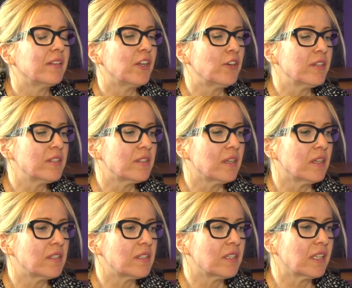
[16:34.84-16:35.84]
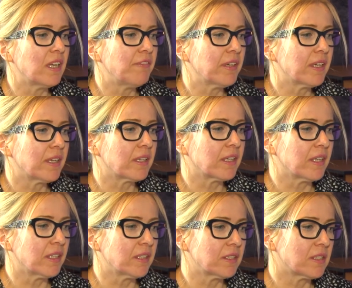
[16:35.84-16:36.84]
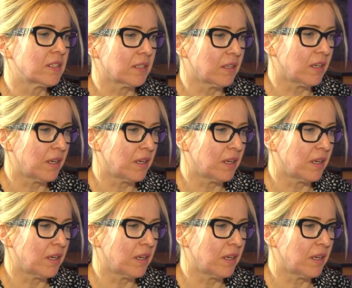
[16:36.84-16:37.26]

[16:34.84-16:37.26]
There is a significant